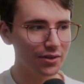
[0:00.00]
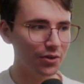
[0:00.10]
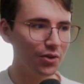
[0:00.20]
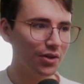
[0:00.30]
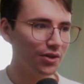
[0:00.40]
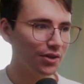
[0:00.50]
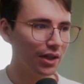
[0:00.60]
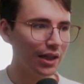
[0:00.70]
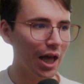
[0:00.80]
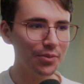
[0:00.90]
So you can just
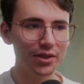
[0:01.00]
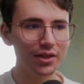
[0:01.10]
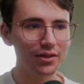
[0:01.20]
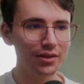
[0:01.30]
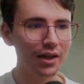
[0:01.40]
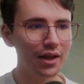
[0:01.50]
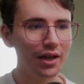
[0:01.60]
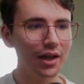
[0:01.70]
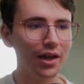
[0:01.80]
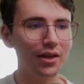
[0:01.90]
collapse this,
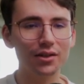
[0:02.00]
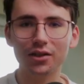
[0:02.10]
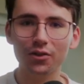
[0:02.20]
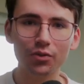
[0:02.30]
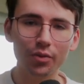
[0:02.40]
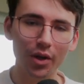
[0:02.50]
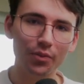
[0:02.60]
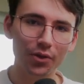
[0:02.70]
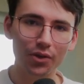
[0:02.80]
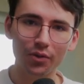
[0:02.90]
and it'll
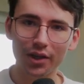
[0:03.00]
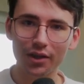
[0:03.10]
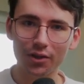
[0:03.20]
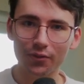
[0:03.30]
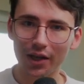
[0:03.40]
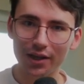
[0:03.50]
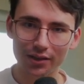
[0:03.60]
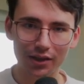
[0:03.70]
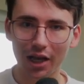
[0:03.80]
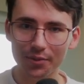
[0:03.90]
remember the way that you've
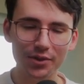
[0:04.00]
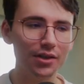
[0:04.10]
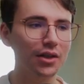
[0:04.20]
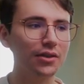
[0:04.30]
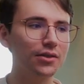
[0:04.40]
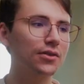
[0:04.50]
last collapsed things.